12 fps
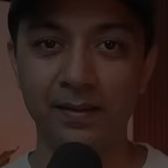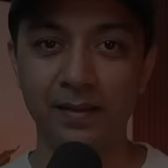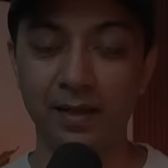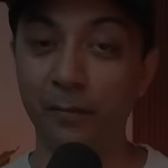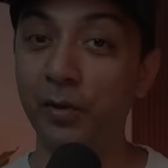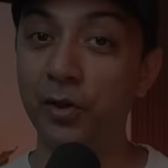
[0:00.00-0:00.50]

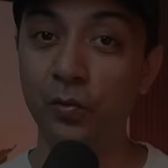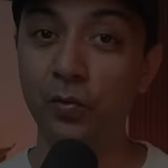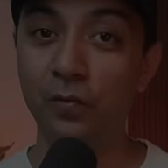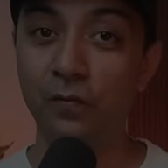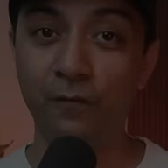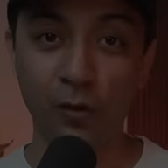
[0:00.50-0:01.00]
Number
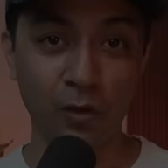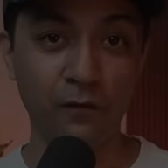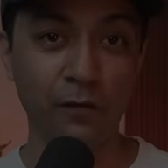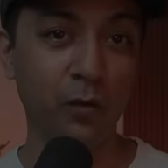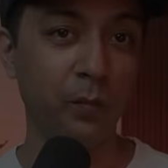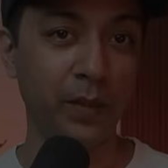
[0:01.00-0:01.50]
2.
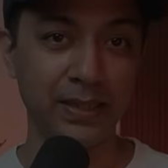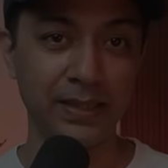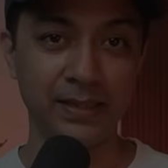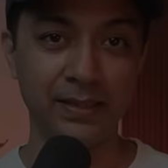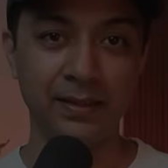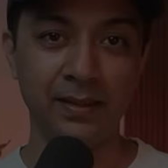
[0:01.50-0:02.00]
404 pages.